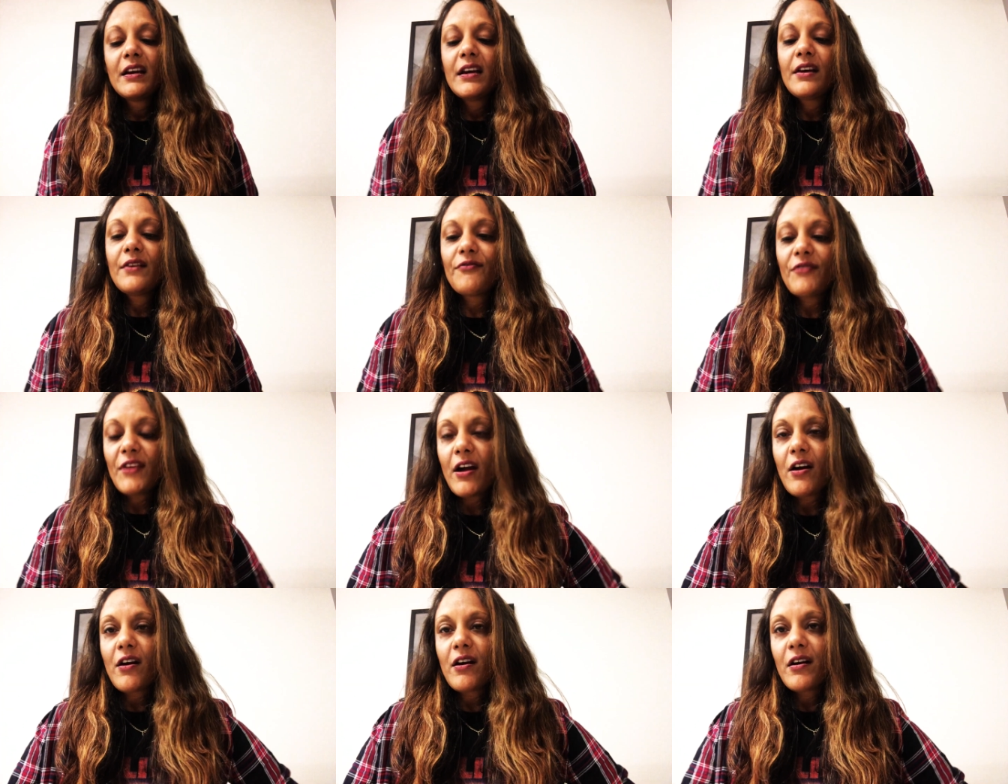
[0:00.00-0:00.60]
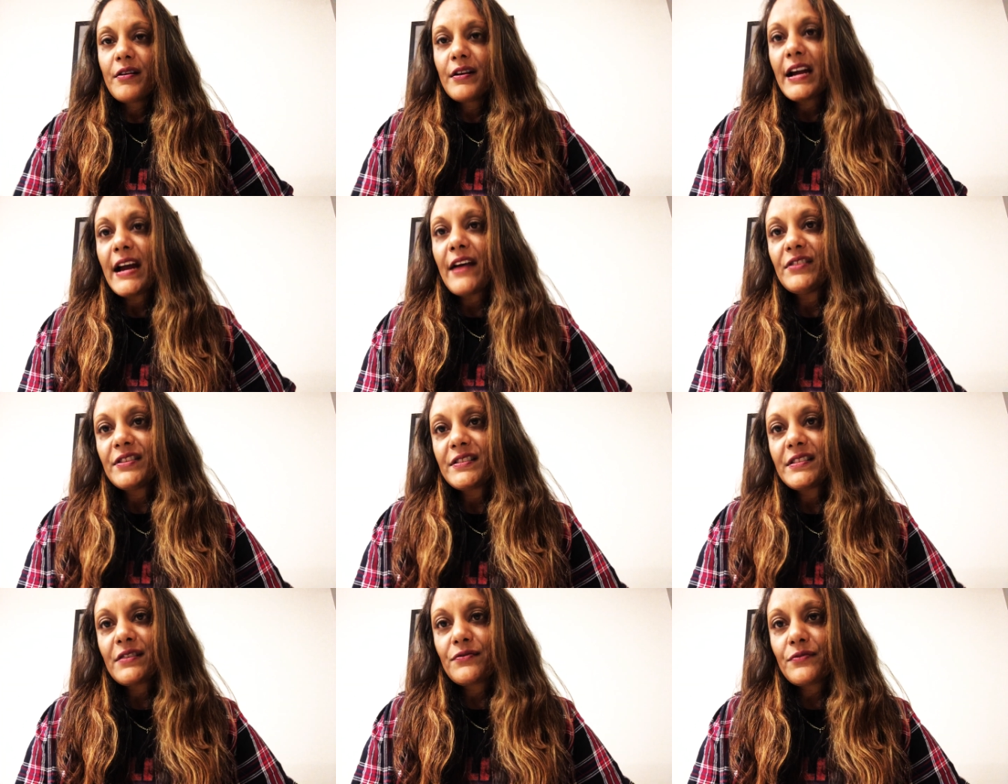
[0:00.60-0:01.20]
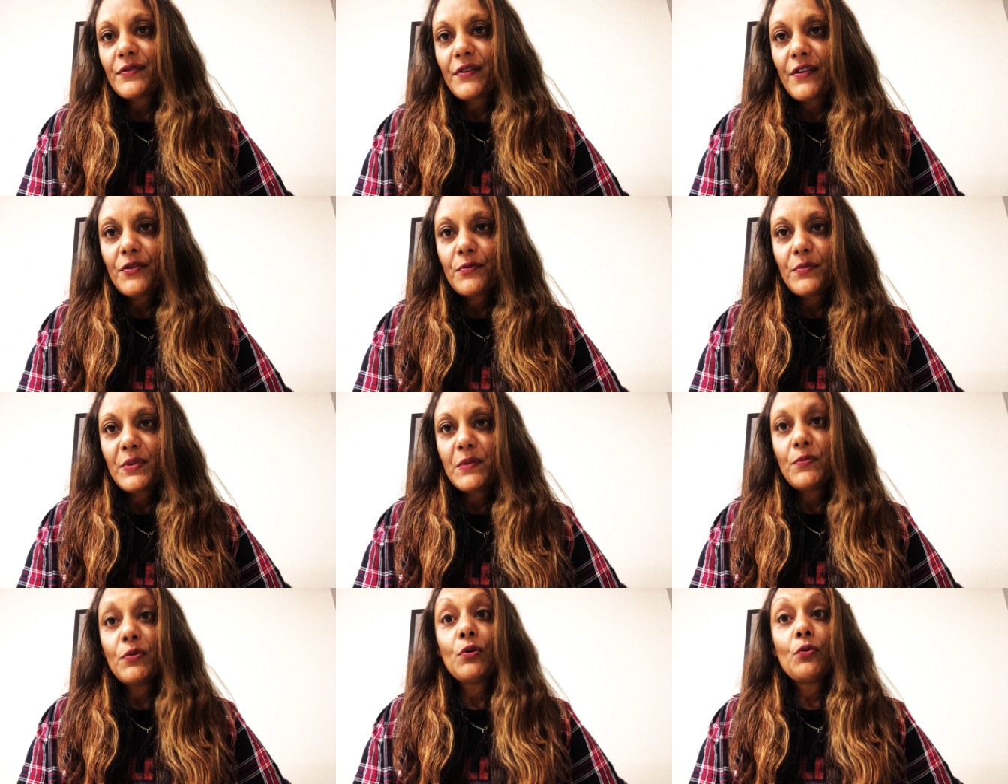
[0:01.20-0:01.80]
if they are having sex with other
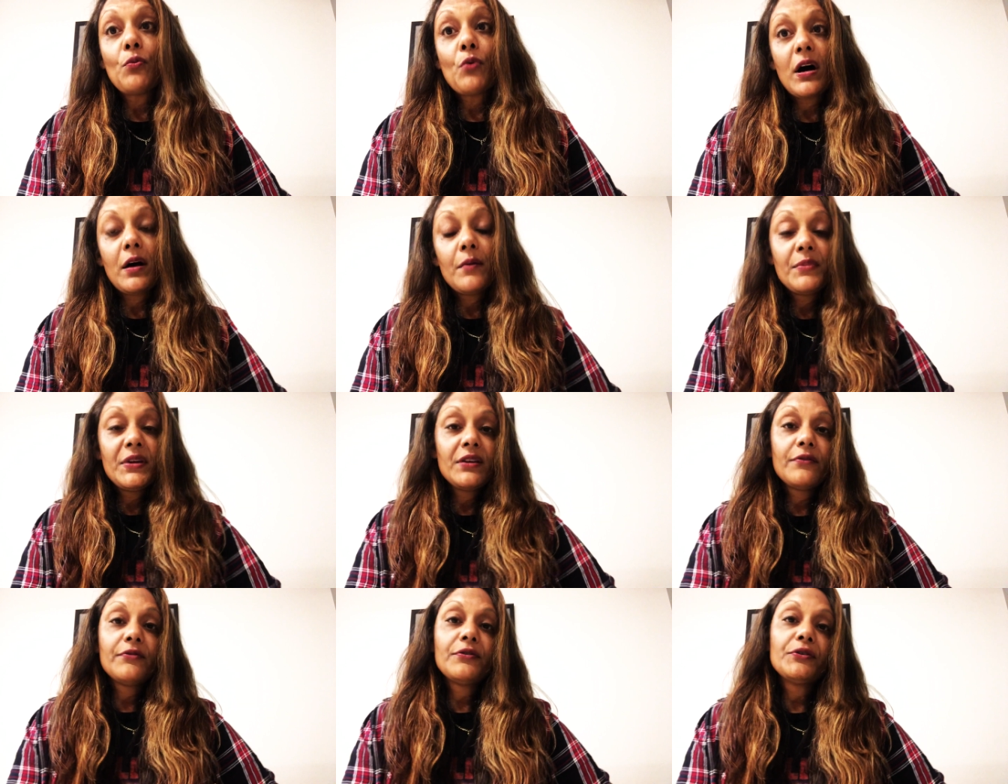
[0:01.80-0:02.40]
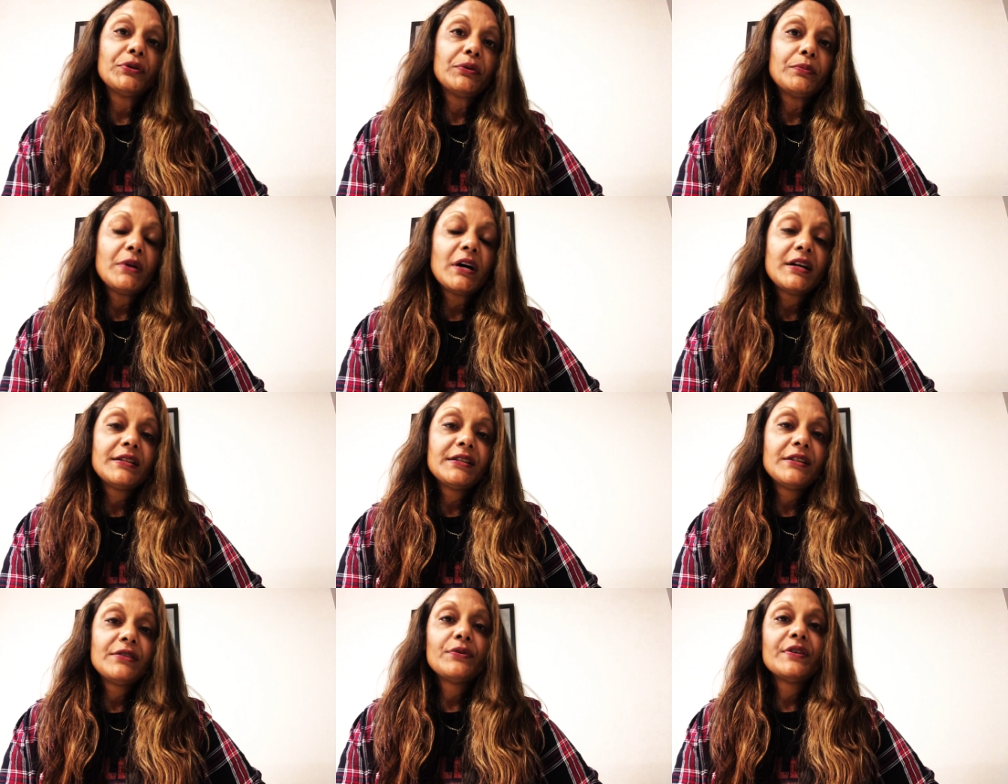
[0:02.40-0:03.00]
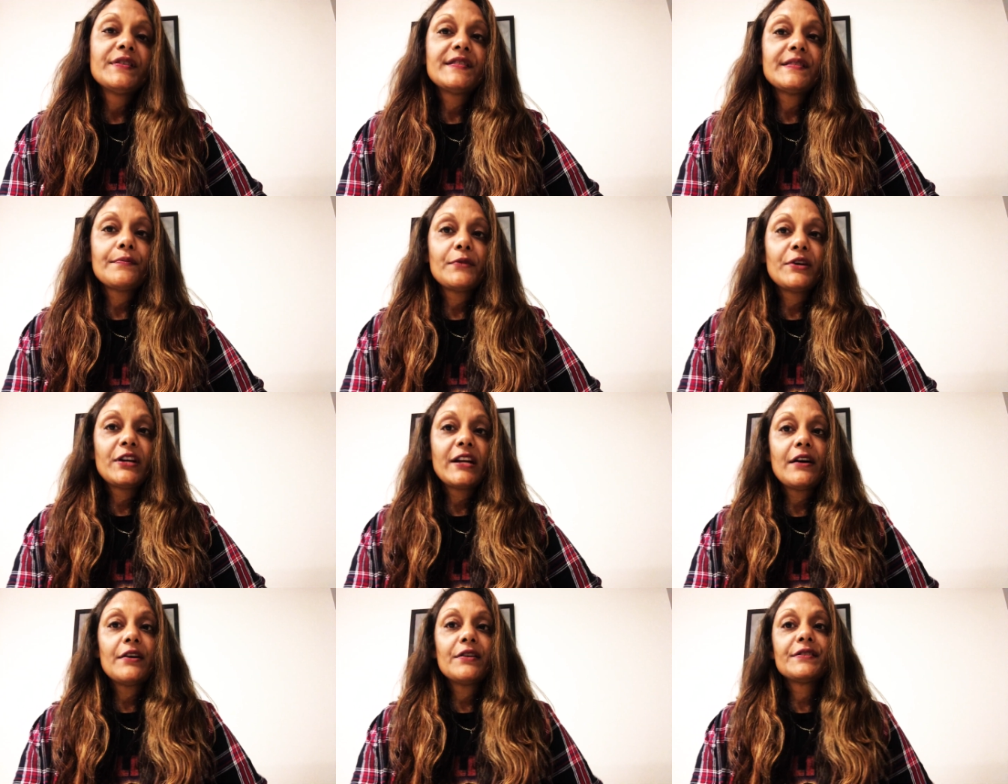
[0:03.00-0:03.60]
people while being fluid bonded with
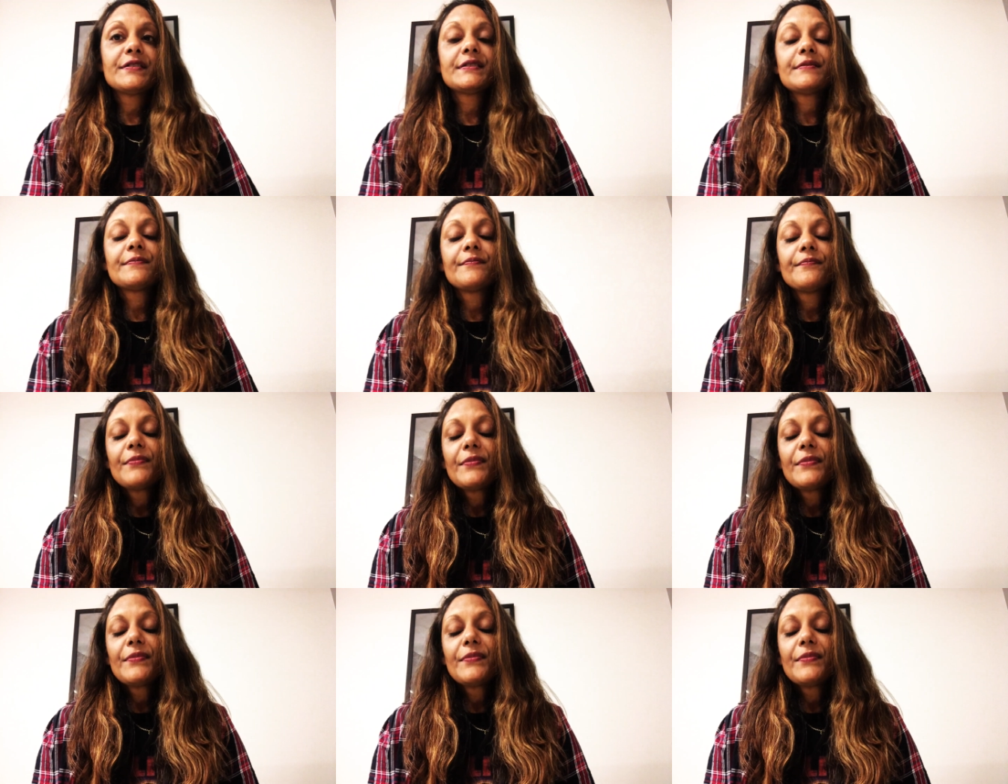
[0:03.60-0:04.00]
someone else.